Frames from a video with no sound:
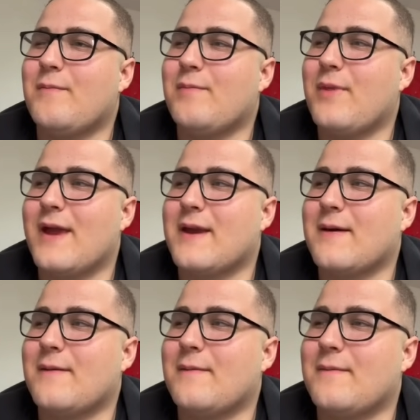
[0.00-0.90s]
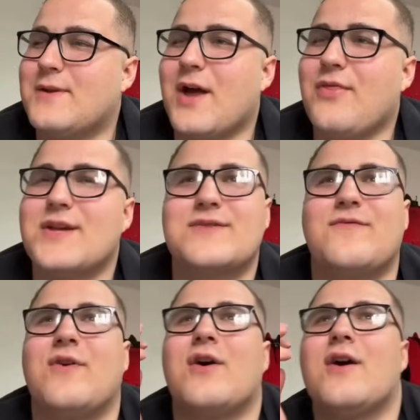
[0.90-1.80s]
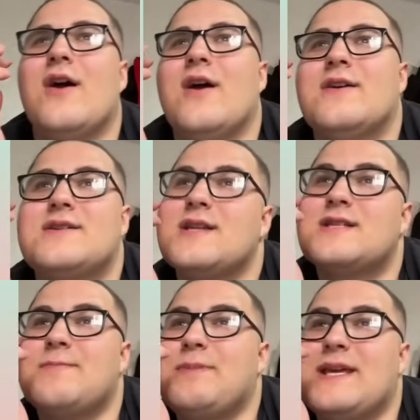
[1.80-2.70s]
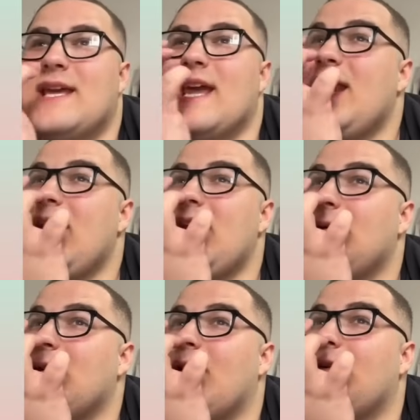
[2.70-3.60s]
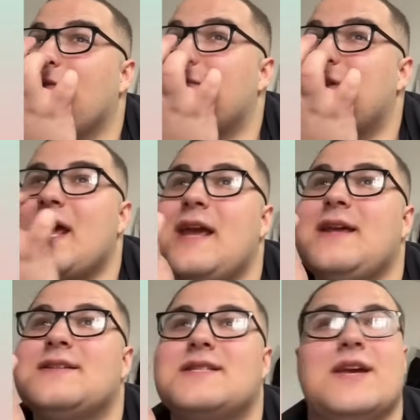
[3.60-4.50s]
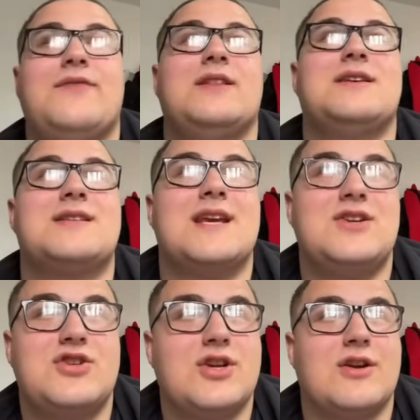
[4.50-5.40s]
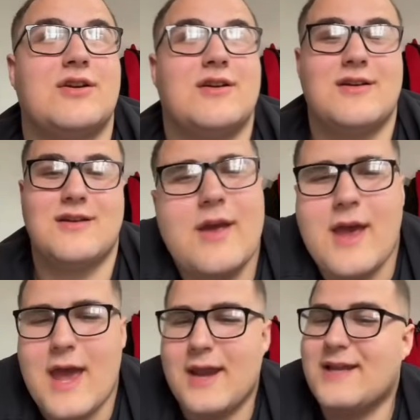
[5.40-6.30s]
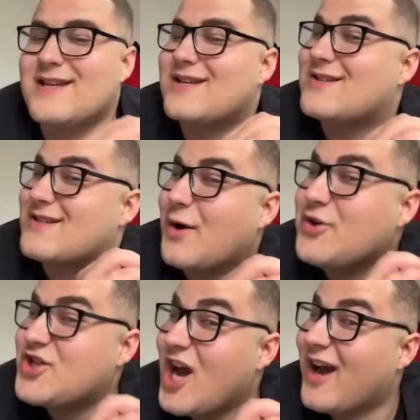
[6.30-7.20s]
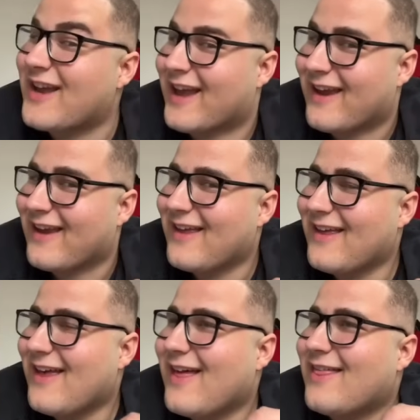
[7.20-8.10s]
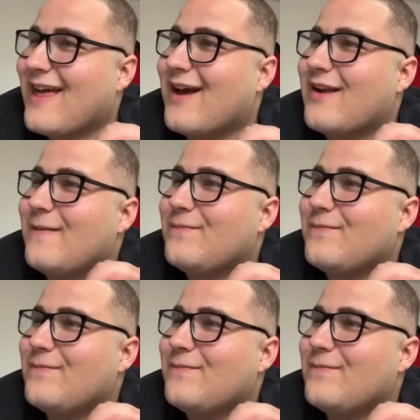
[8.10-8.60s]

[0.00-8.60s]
like, done this for since the beginning of dang civilization, and it's so shocking that